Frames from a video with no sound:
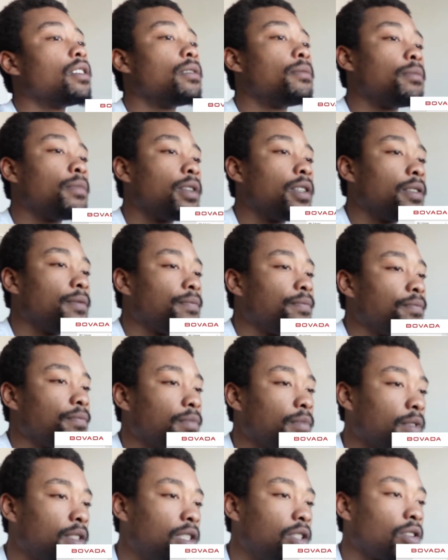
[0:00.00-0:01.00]
but
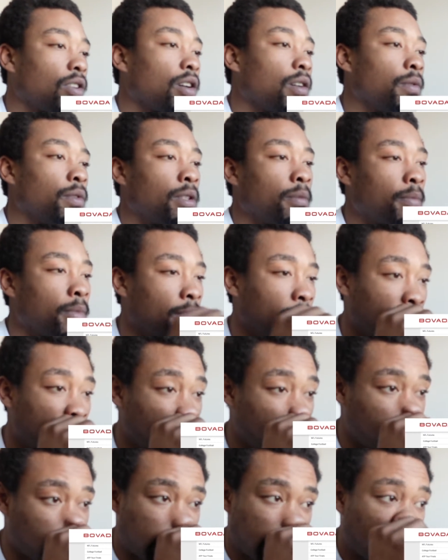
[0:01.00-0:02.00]
I'm still going with the
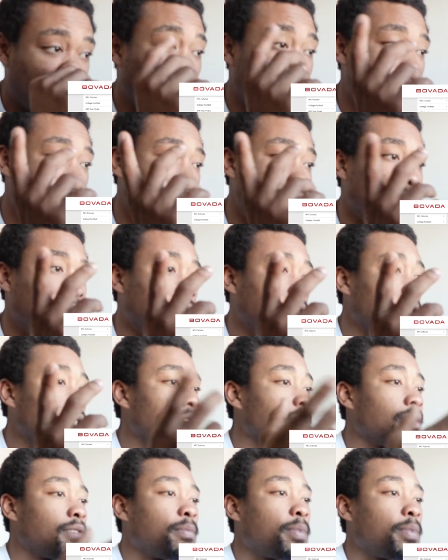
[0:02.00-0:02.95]
Bucks. Heat, Pelicans.